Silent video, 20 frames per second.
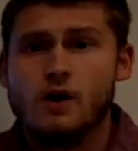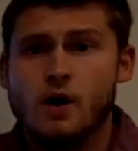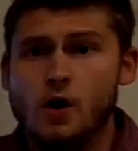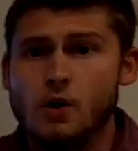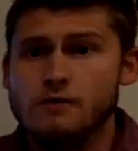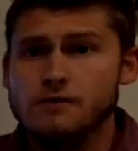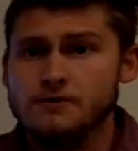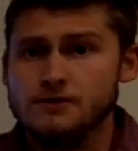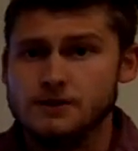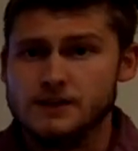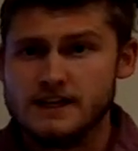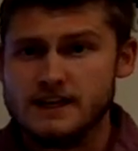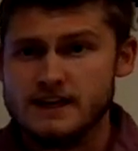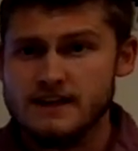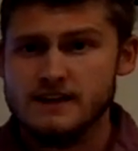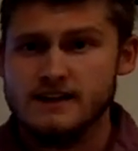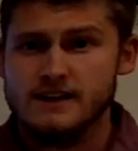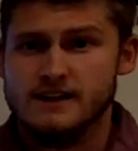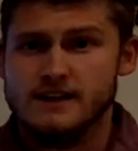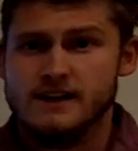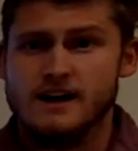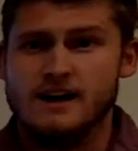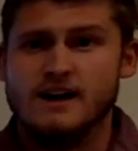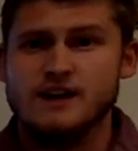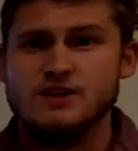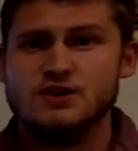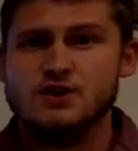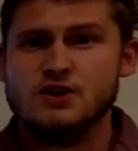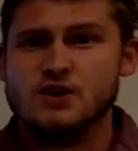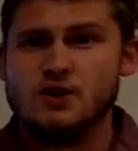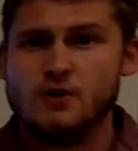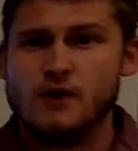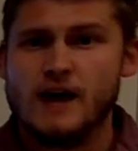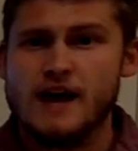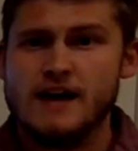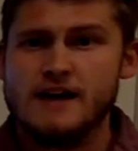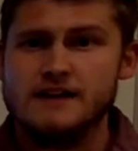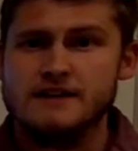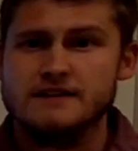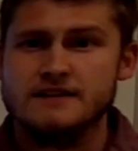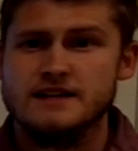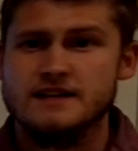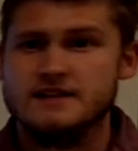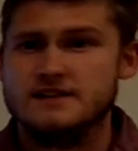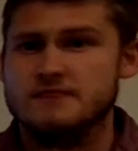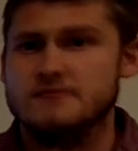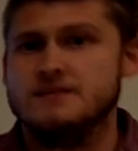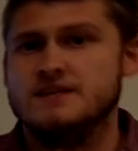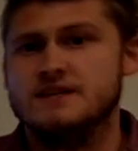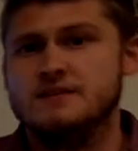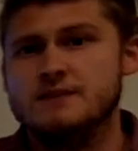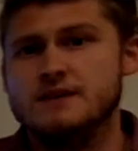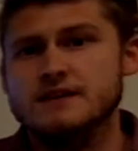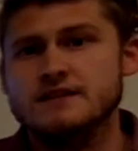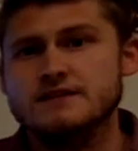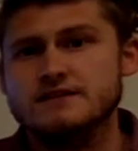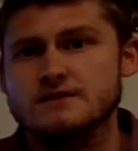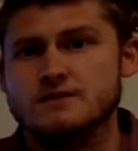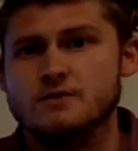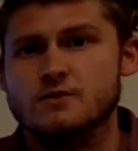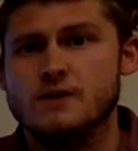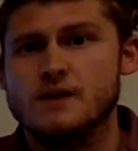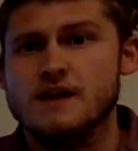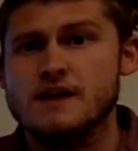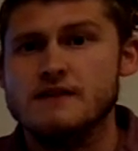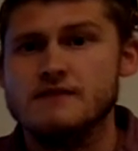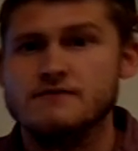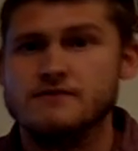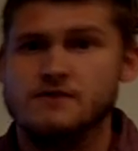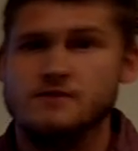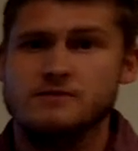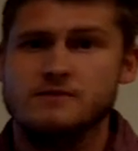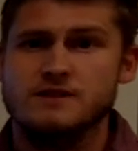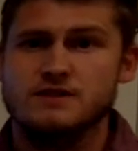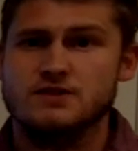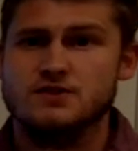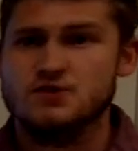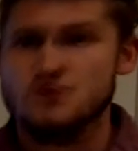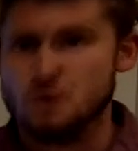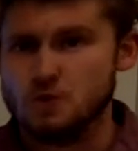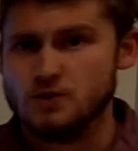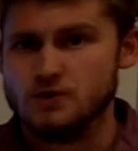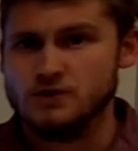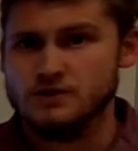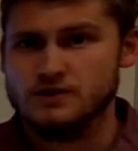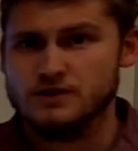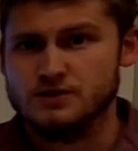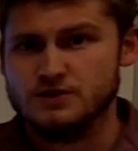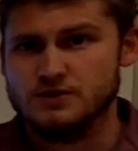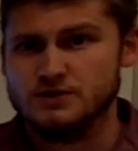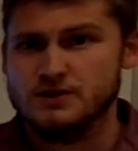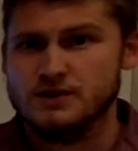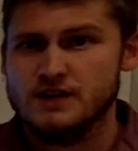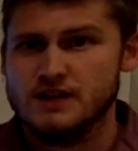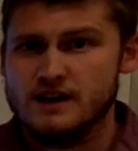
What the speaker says: hopefully, you could go ahead and take some tidbits away from this short little